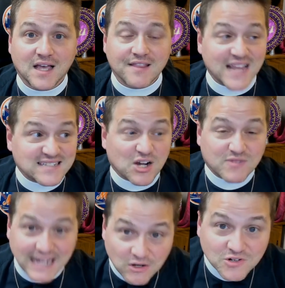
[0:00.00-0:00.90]
That's how
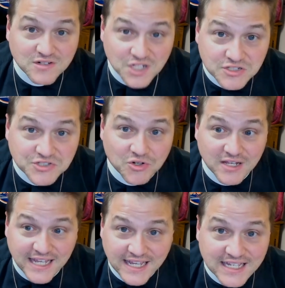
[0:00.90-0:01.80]
countercultural
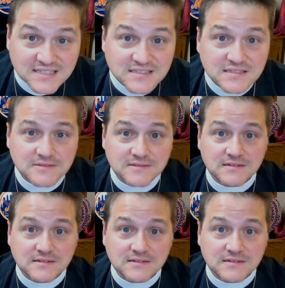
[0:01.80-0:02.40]
he is.